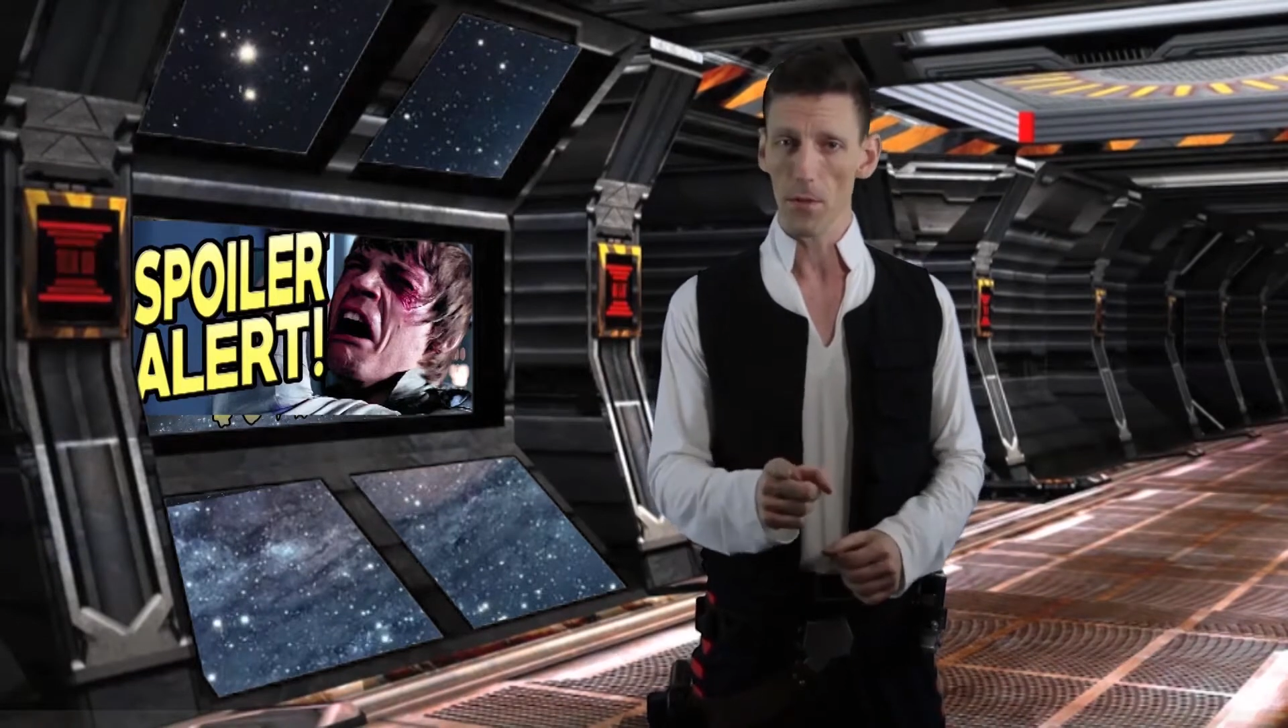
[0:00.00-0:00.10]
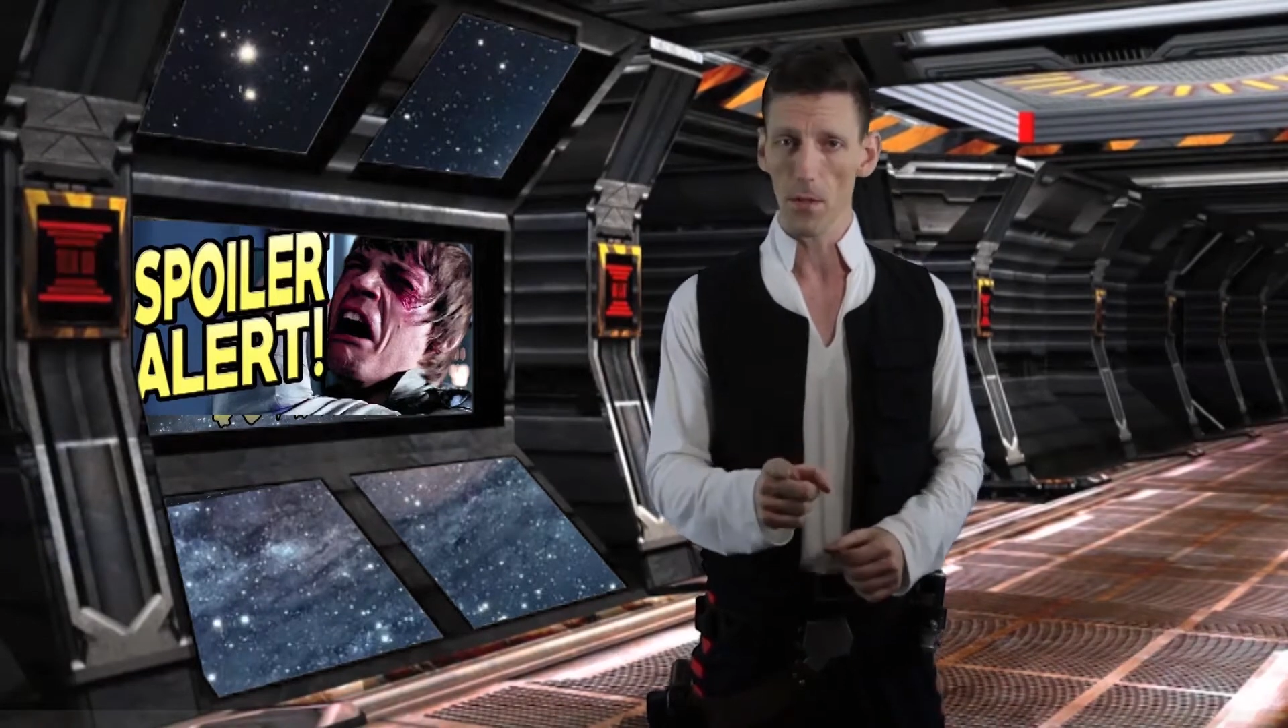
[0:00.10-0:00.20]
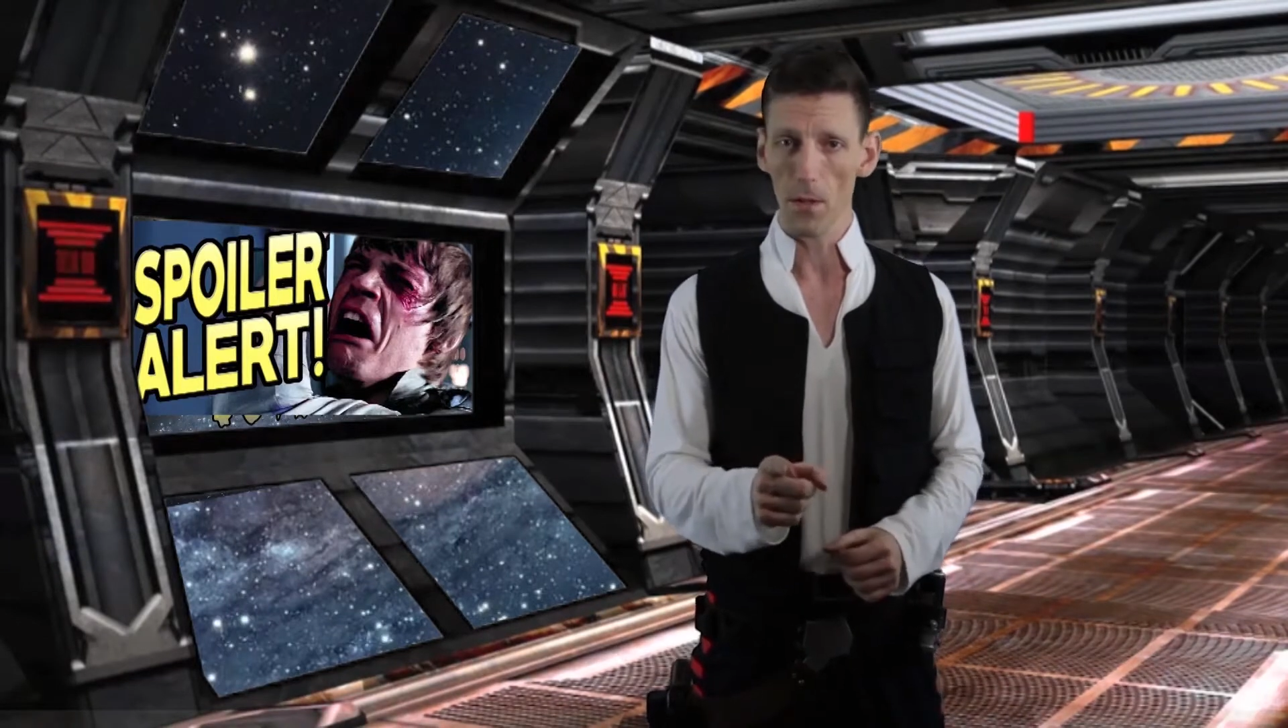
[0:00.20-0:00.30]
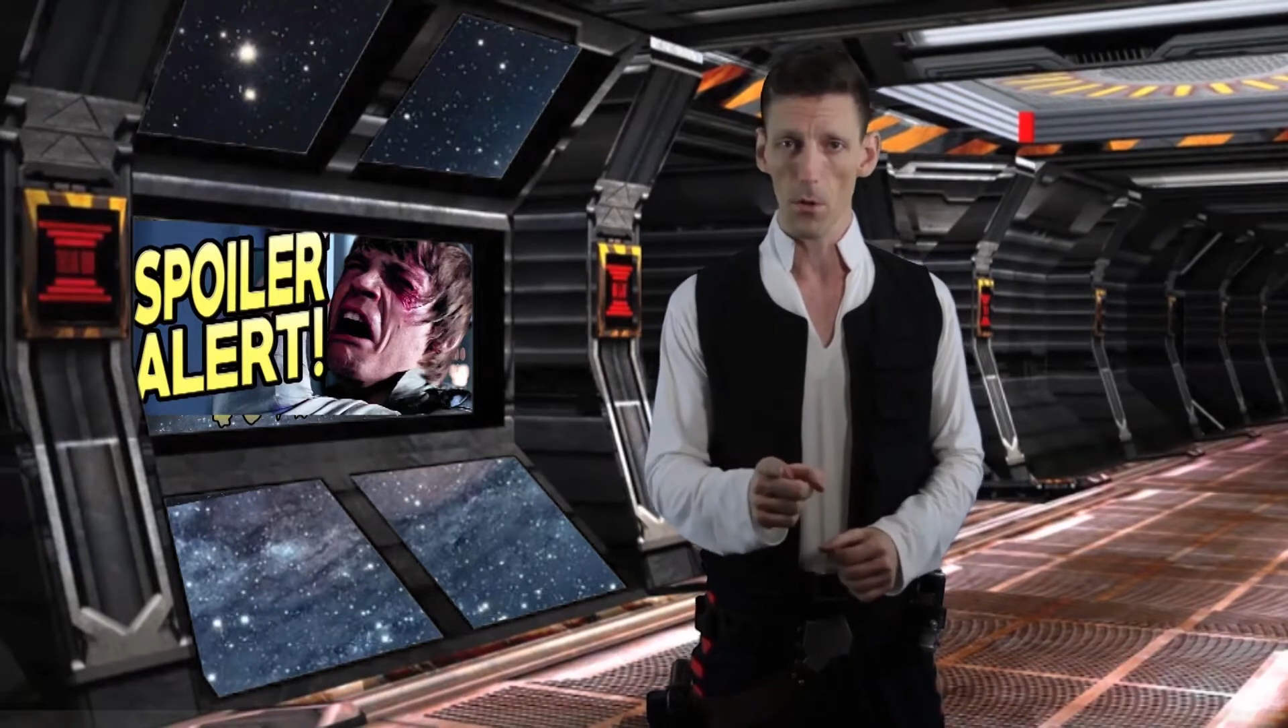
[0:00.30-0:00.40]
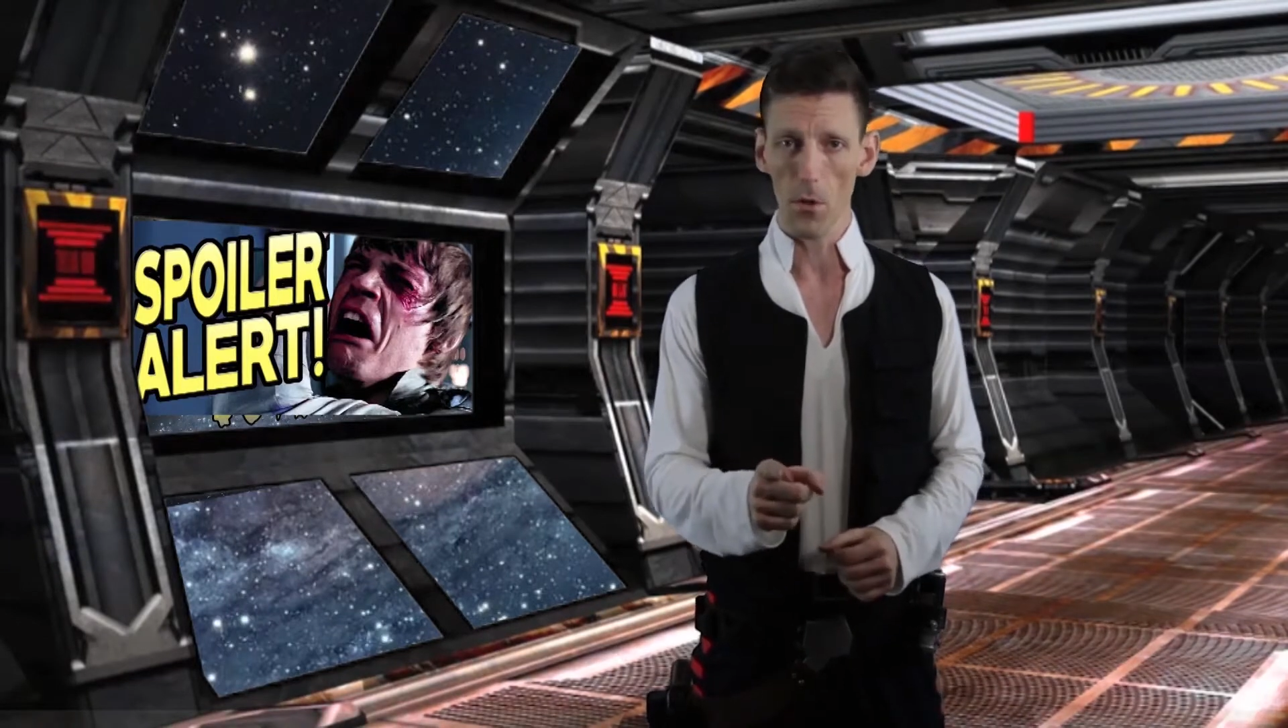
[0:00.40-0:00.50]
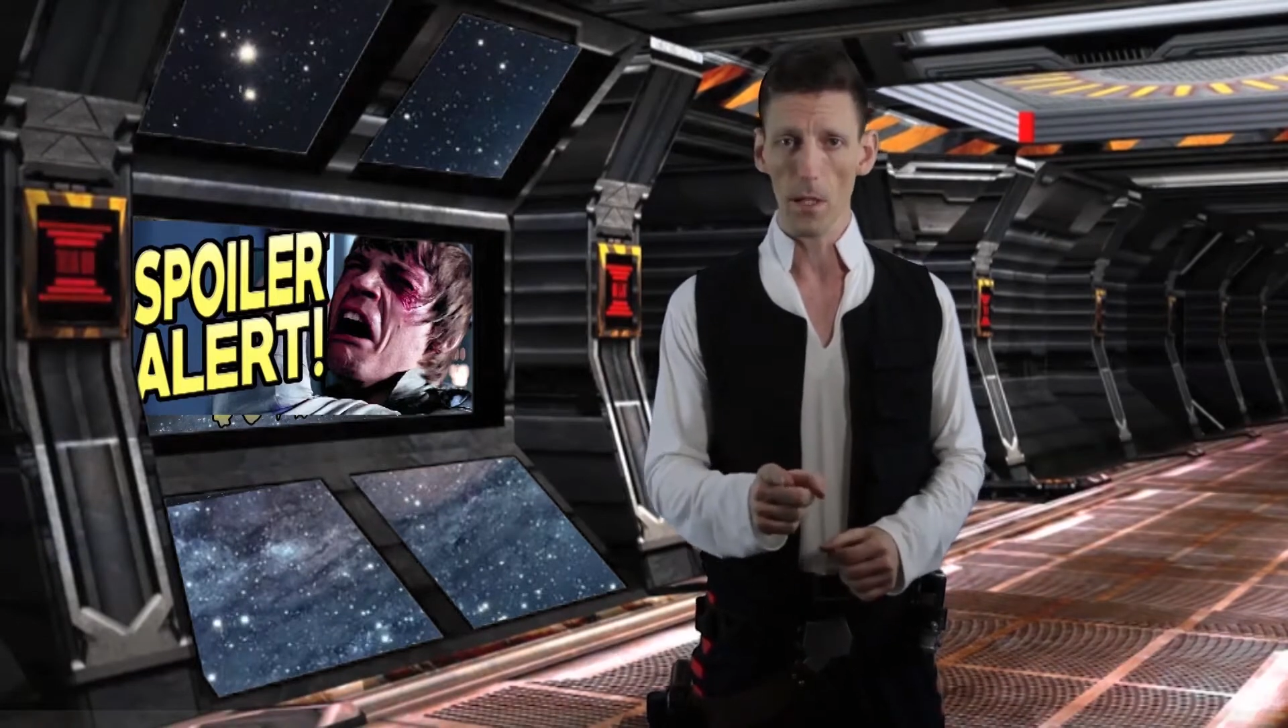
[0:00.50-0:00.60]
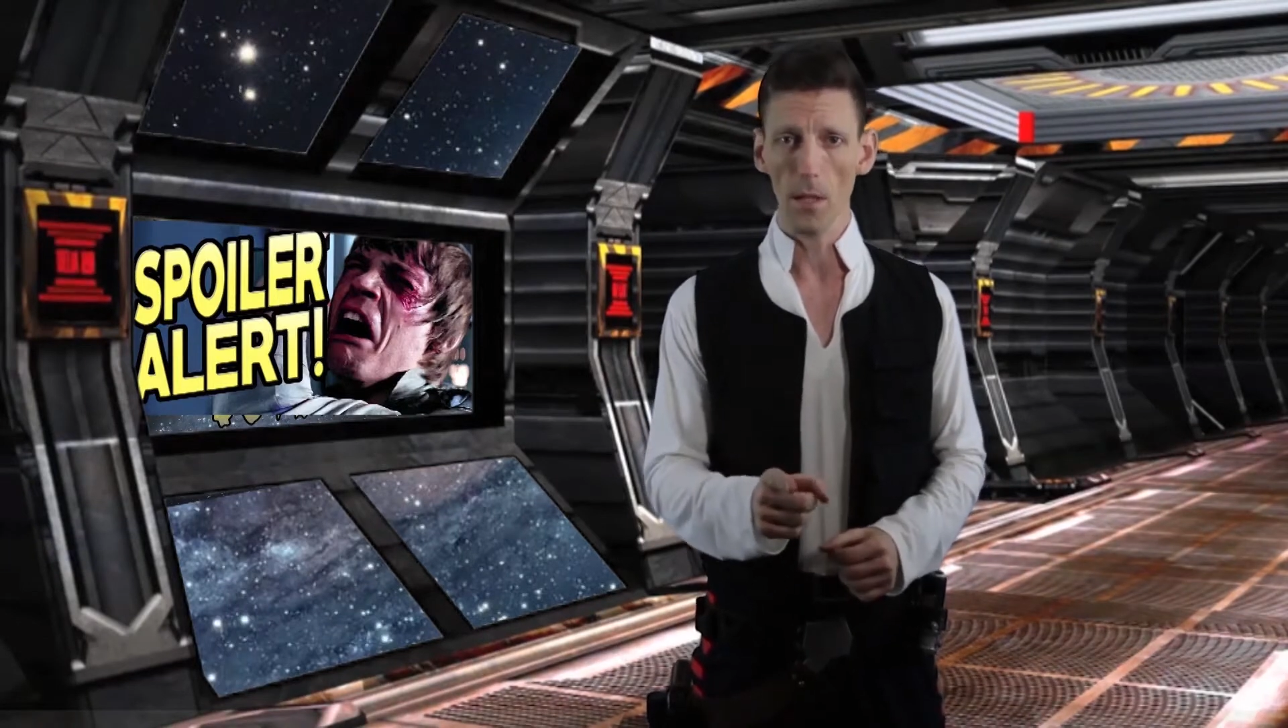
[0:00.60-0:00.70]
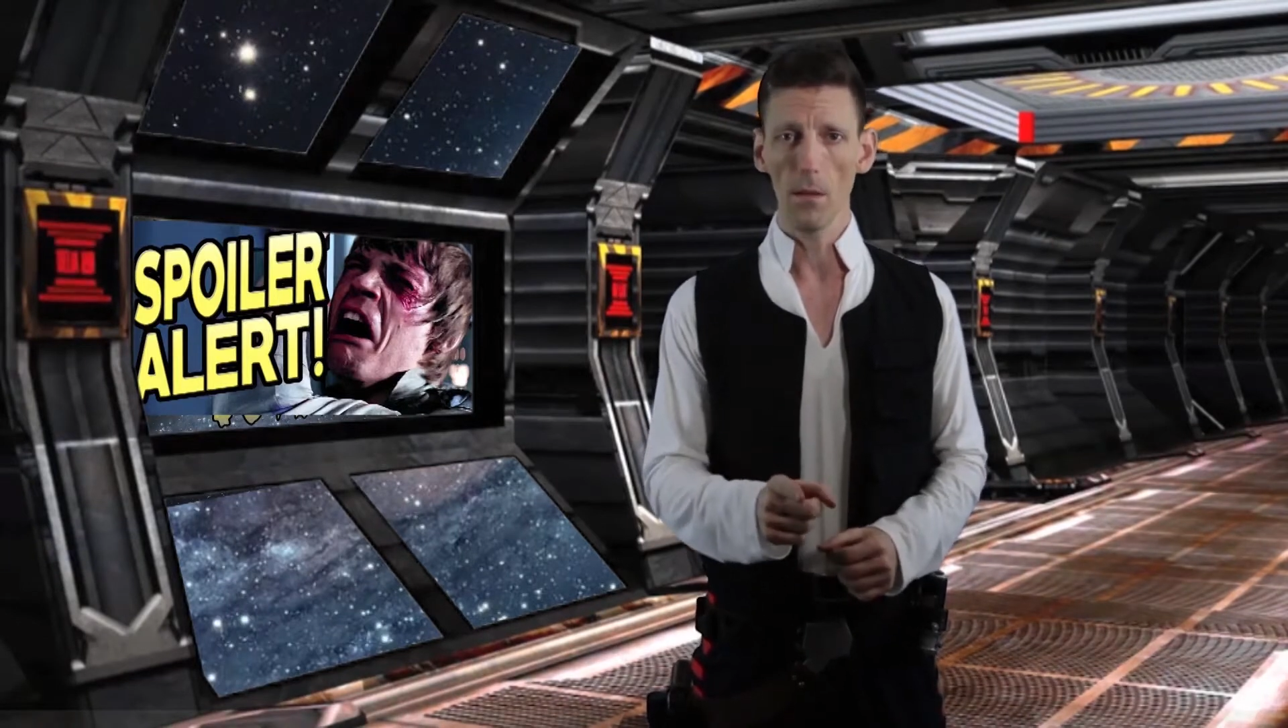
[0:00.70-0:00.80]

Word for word: seen the movie,